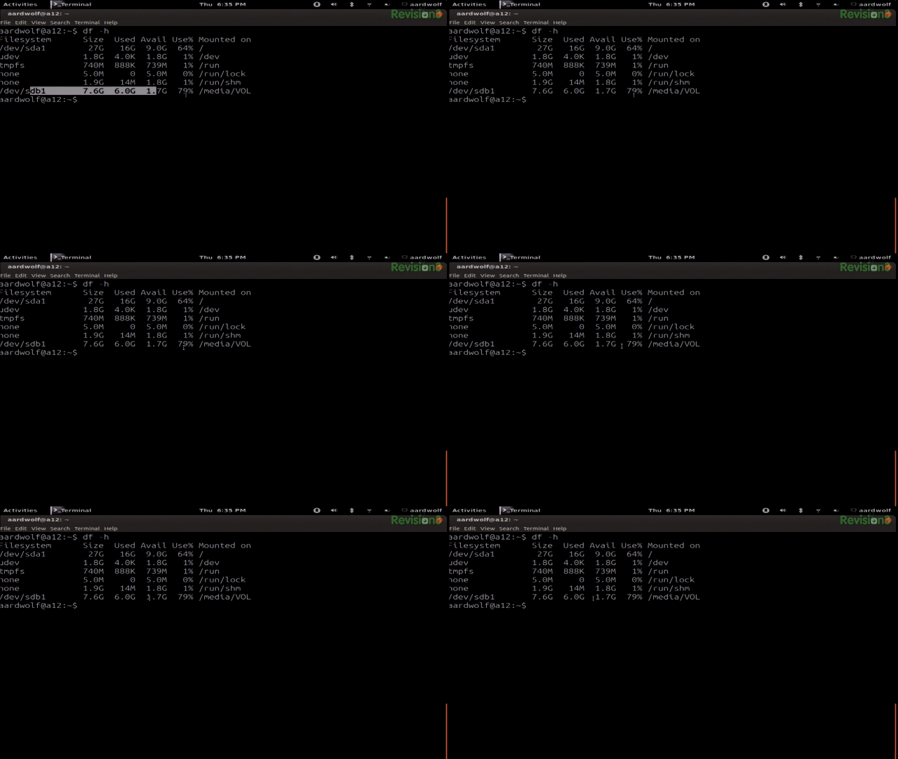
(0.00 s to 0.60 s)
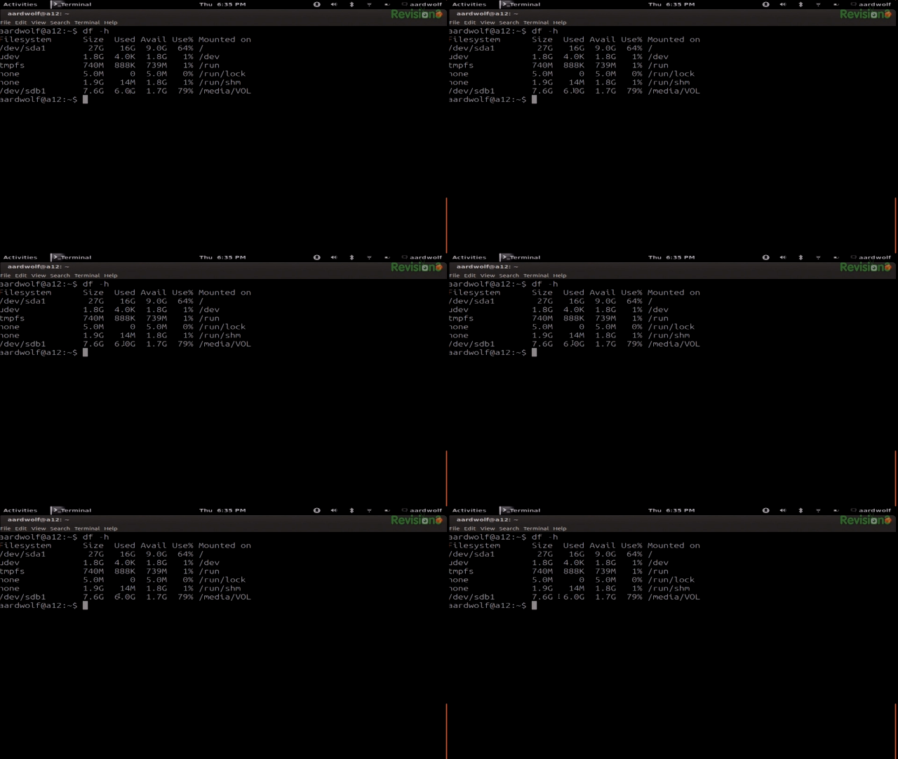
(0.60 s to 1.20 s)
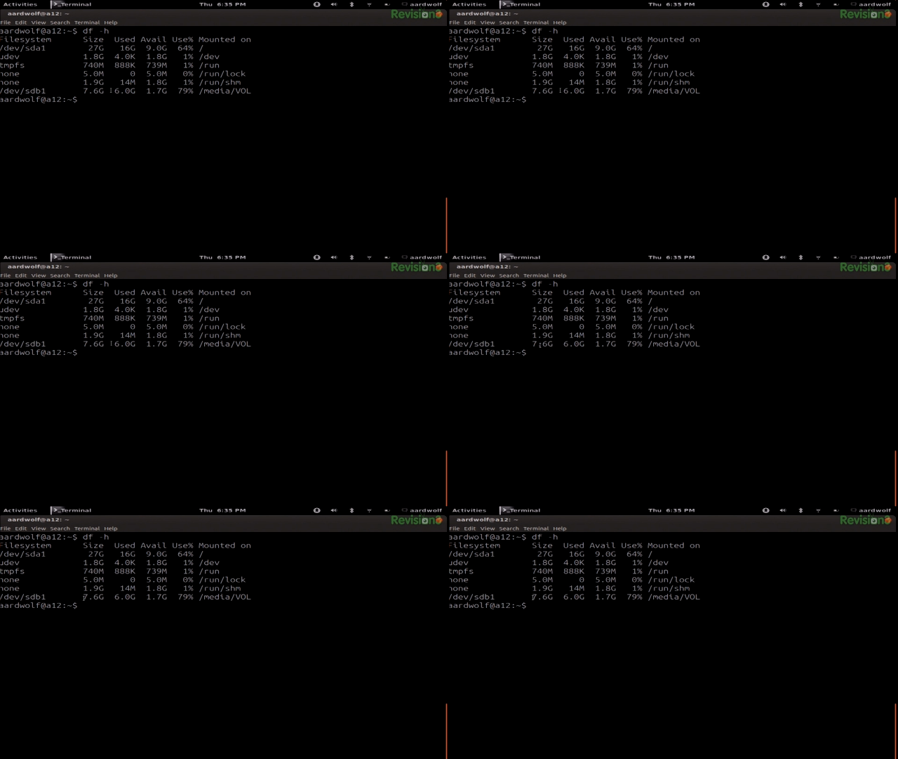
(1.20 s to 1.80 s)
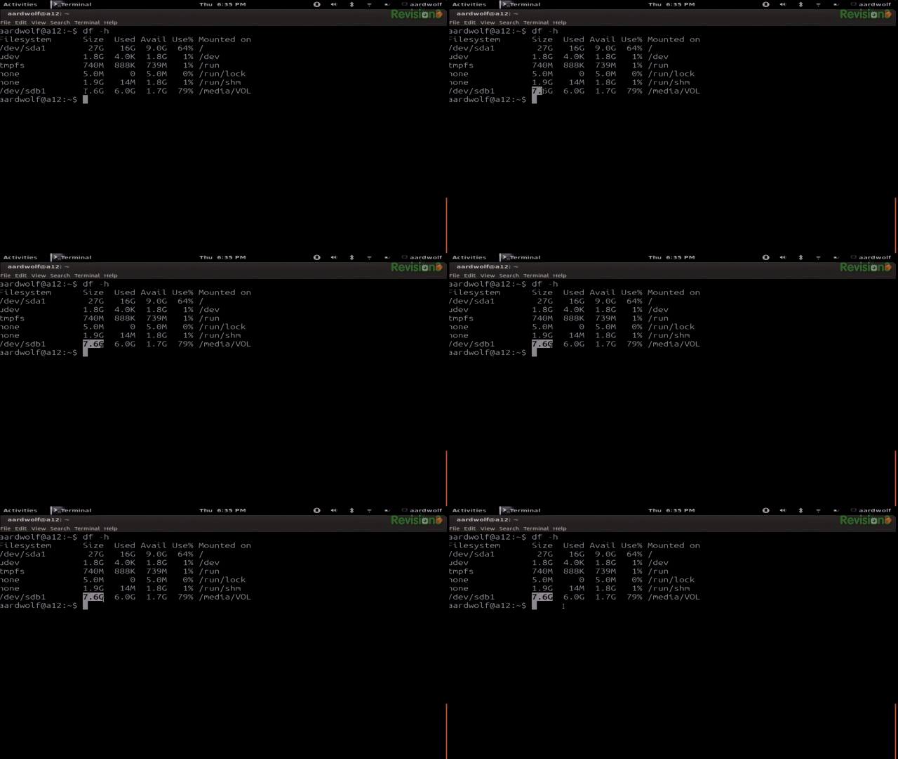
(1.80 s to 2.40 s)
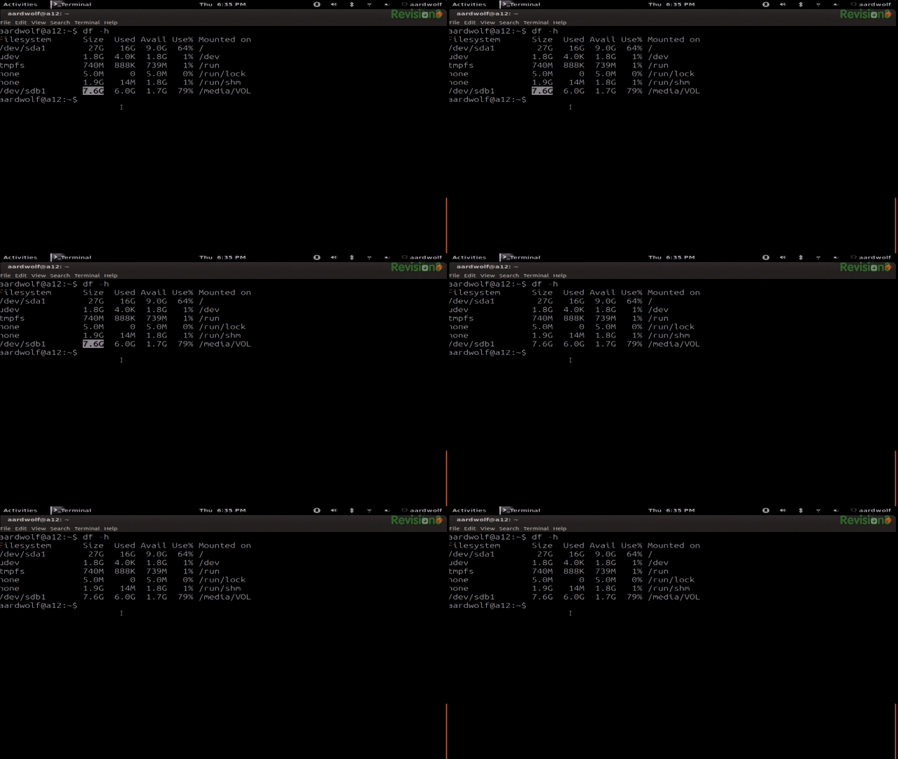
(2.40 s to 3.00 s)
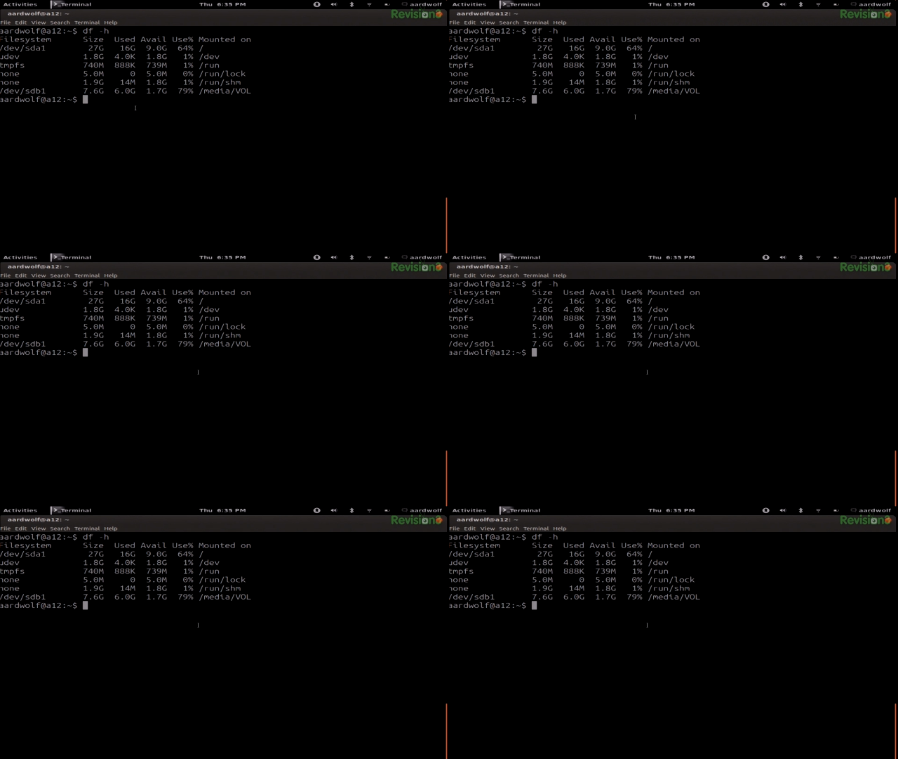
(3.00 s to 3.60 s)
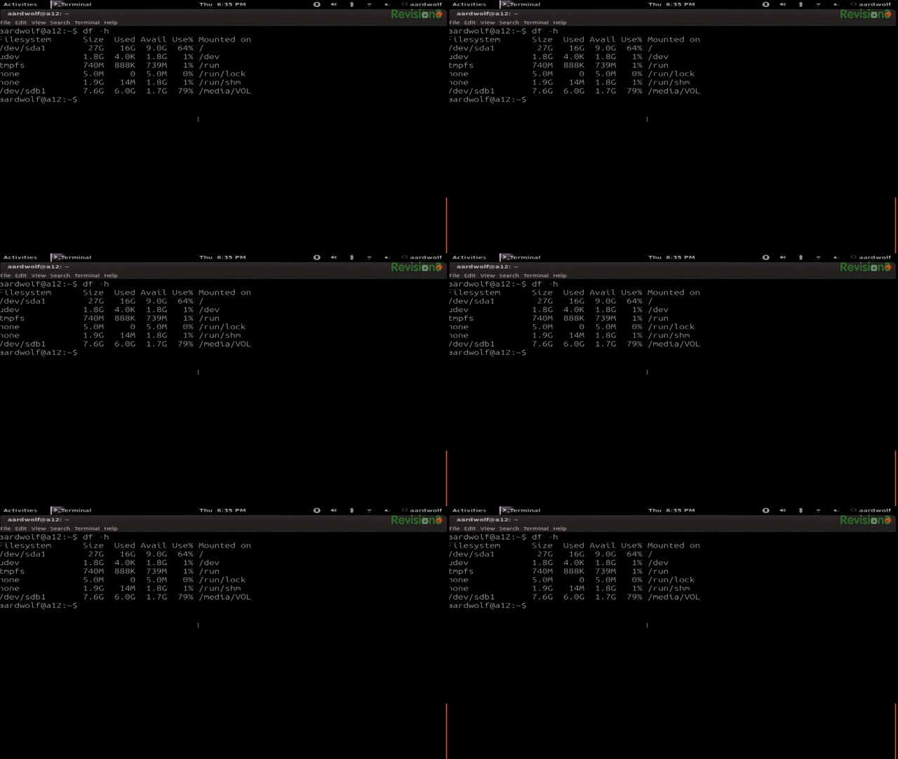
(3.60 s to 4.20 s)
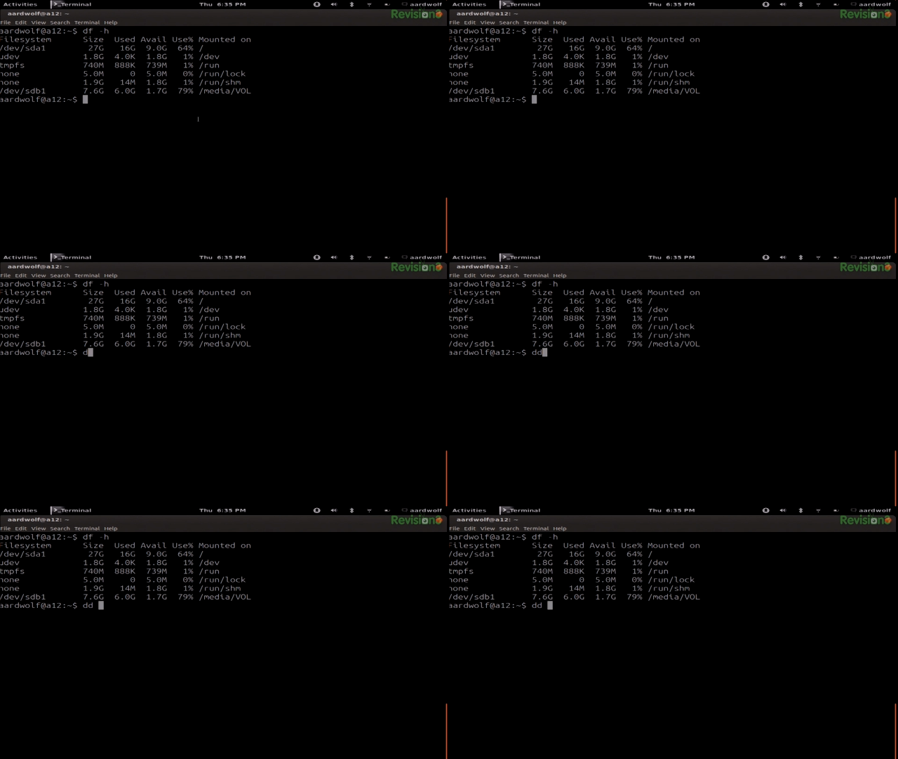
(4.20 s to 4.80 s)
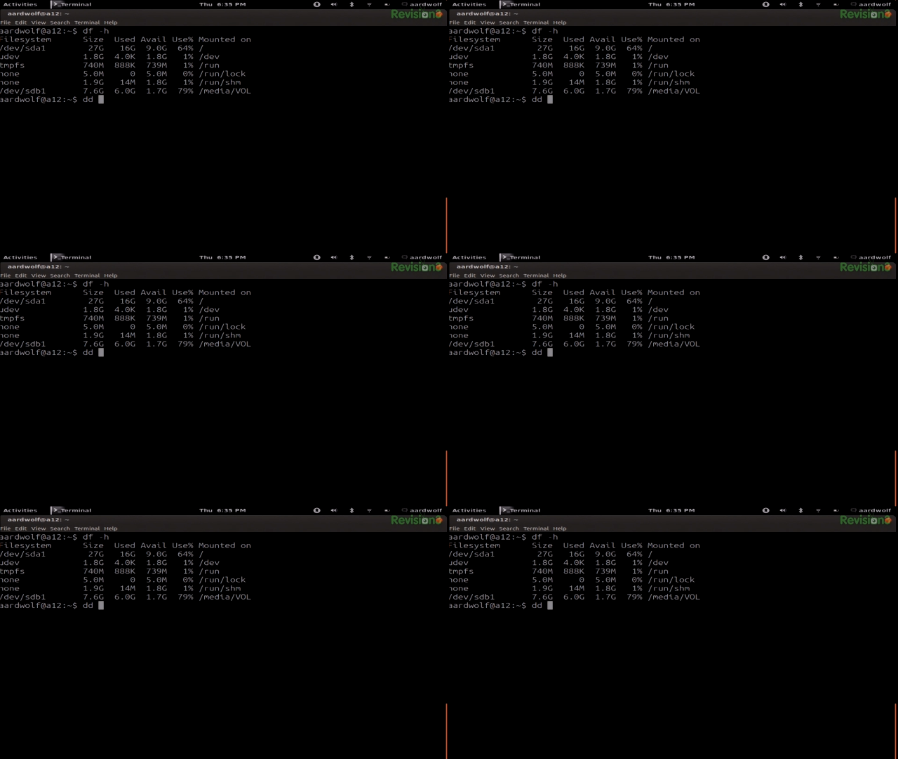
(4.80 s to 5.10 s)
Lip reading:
[unreadable: no face in view]